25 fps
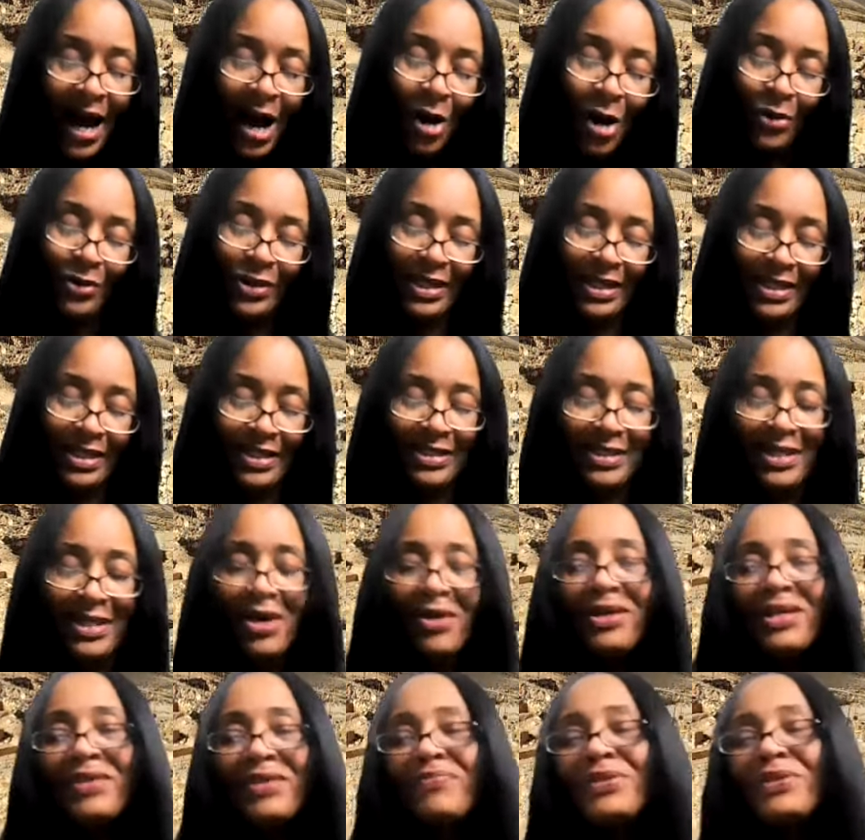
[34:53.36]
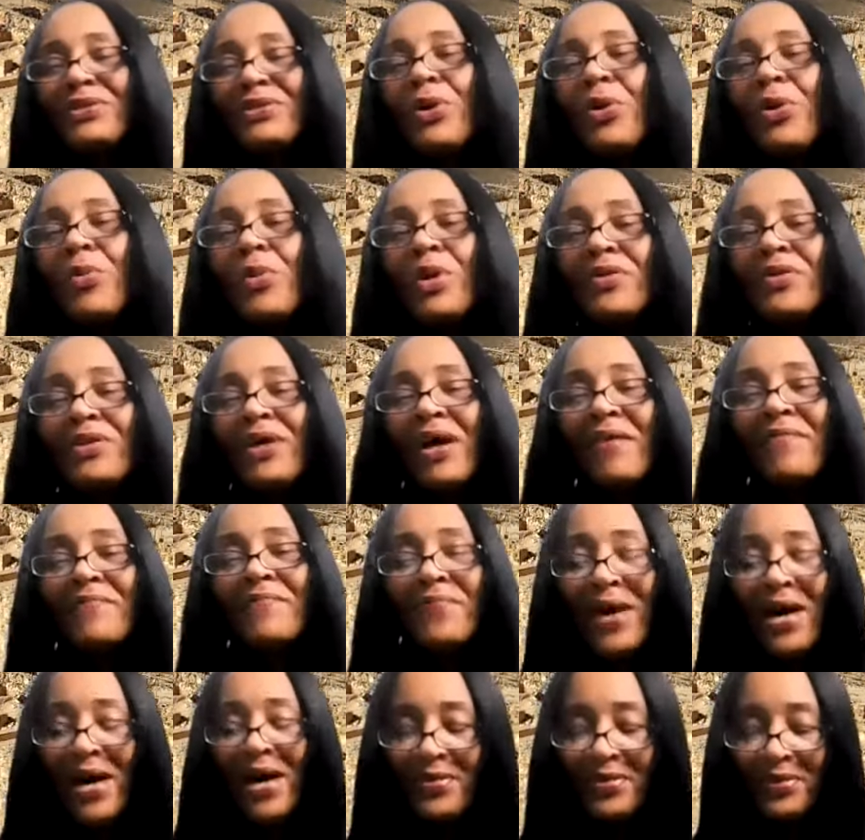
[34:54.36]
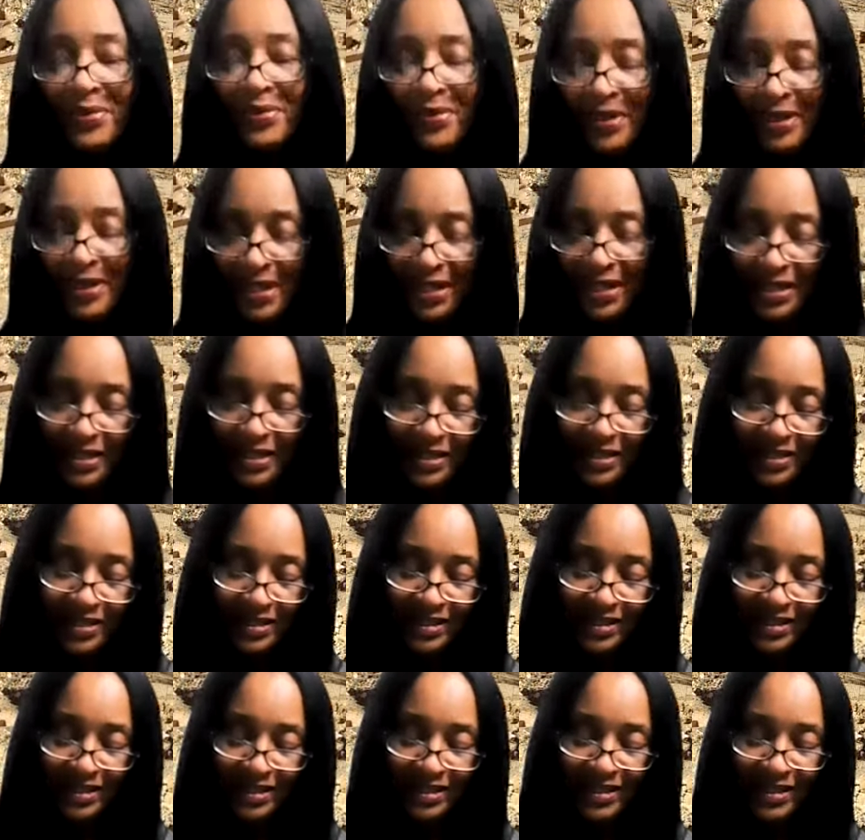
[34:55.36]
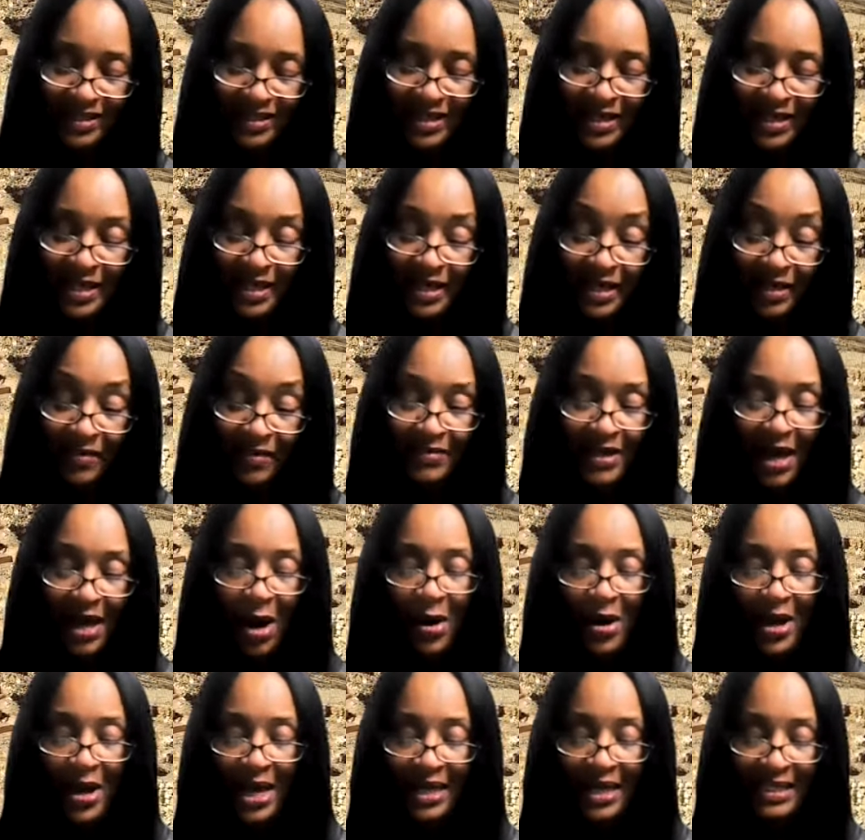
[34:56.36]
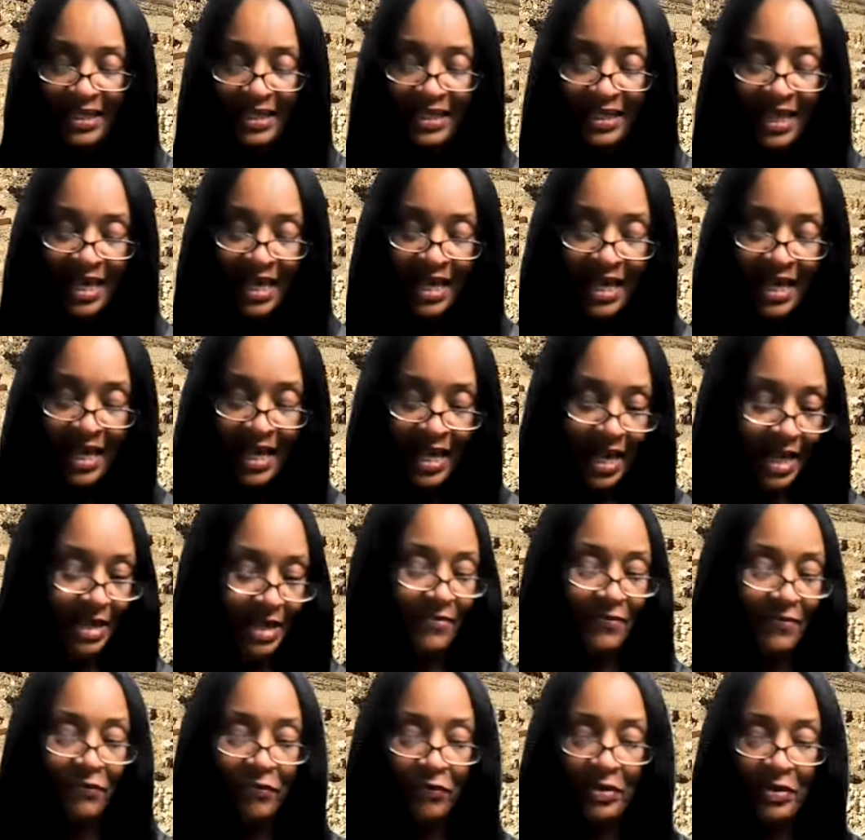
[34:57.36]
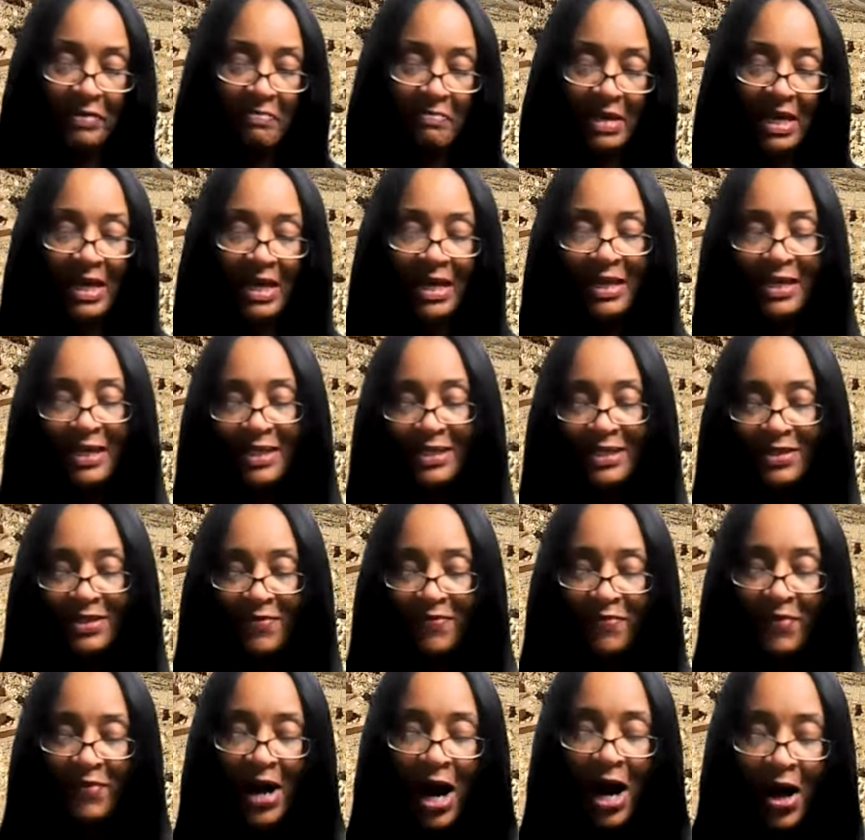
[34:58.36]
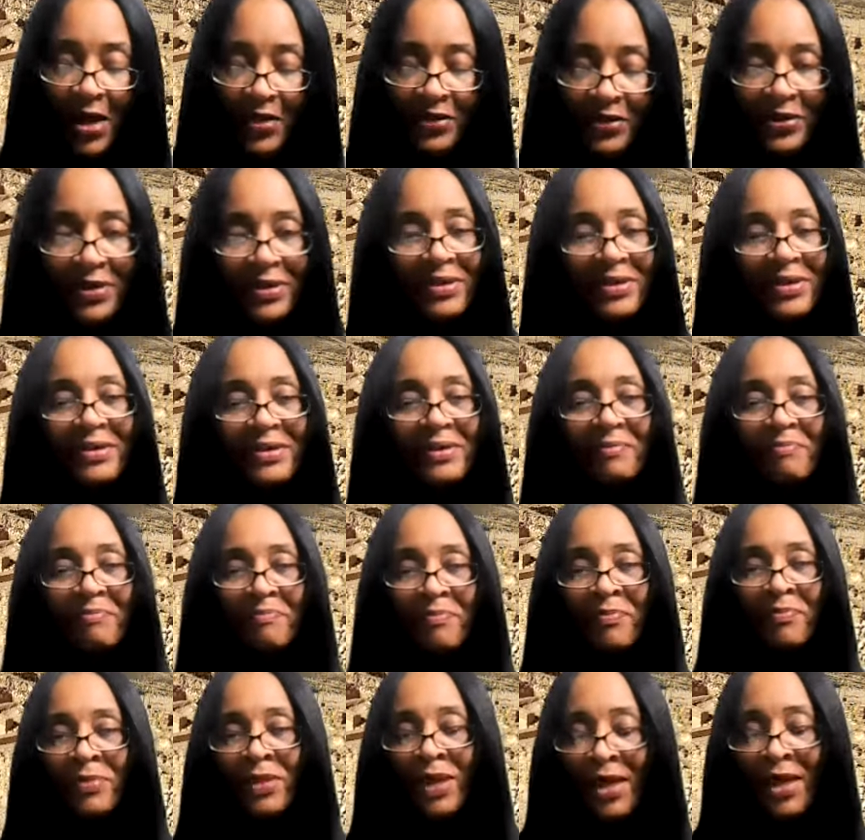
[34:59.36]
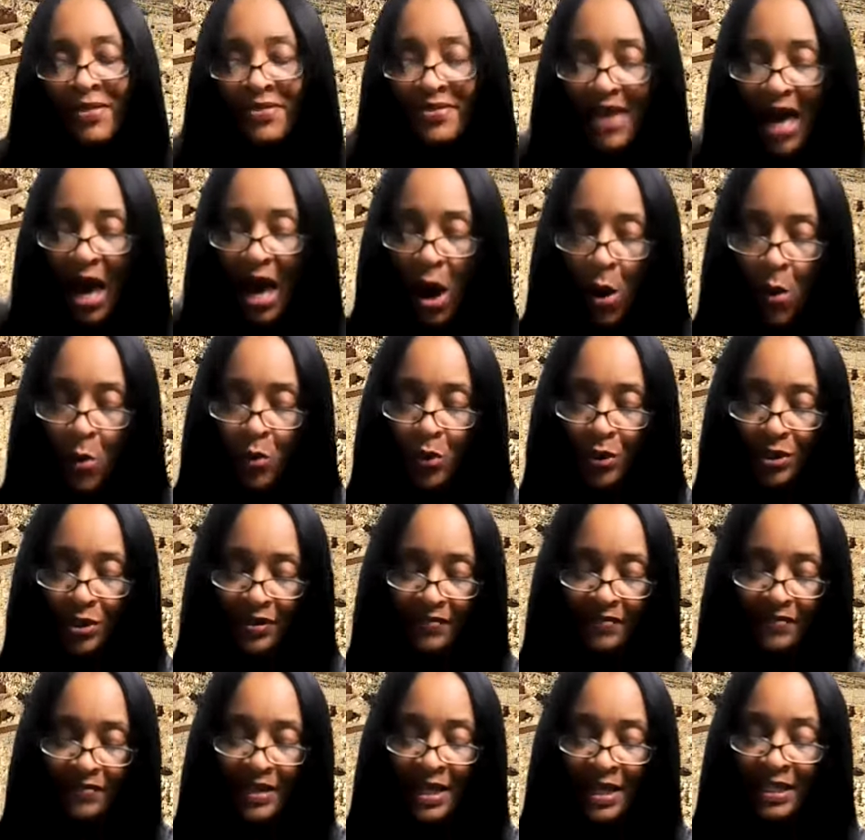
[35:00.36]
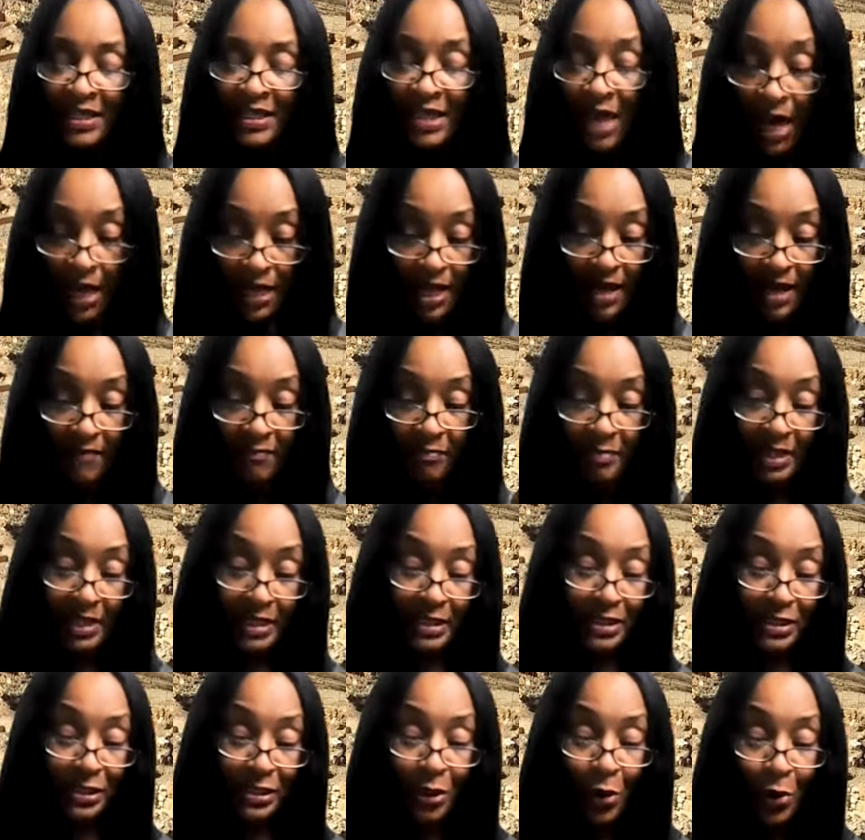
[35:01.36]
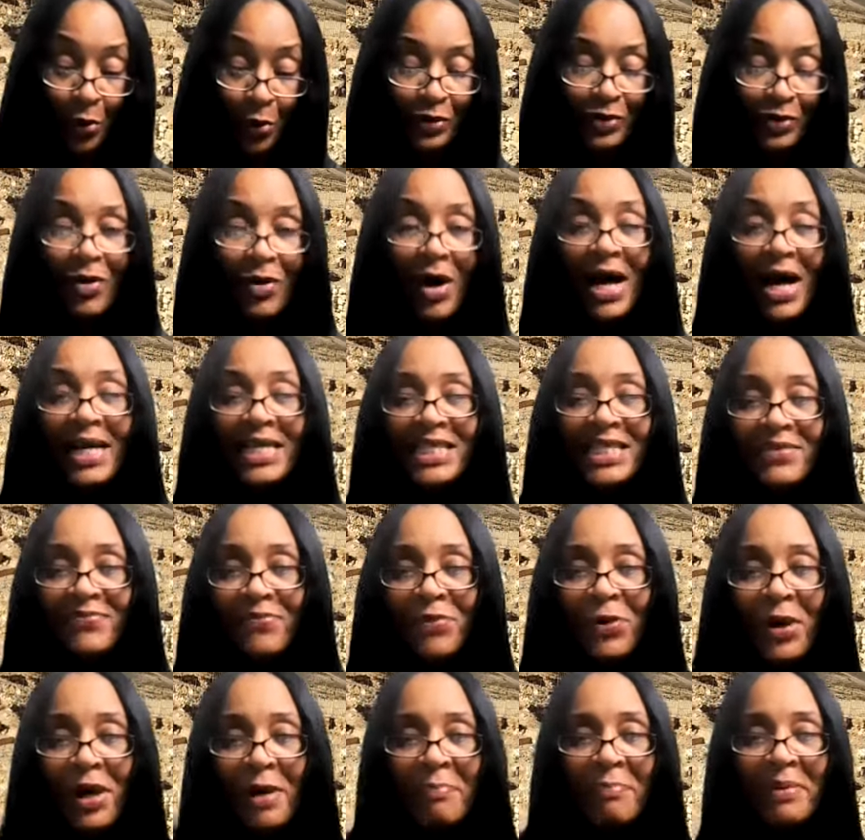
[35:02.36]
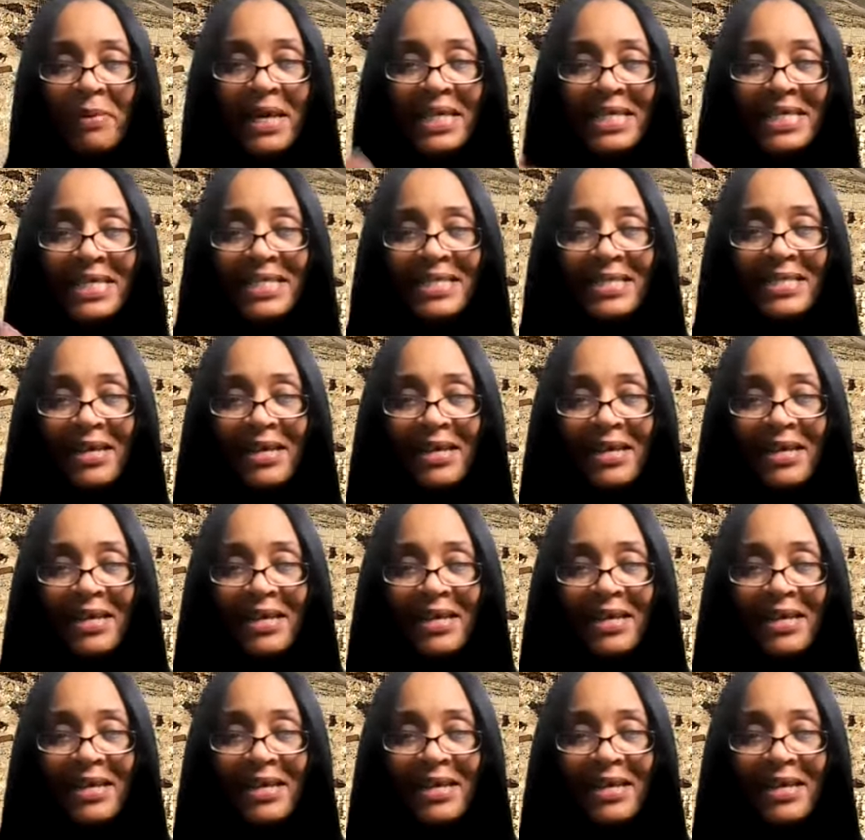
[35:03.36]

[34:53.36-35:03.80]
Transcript: How canst thou even know where thy father is? If thou had a free man as a father, thou would have not have been sold twice for a petty